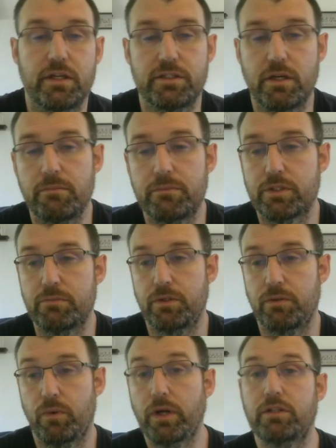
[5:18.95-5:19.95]
Some's gonna be
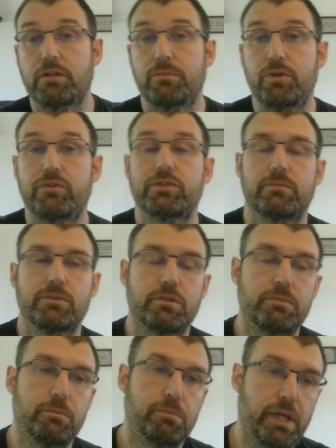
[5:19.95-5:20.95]
white to move, some's gonna
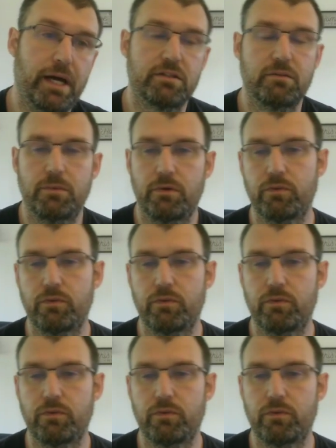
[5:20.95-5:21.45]
be black to move.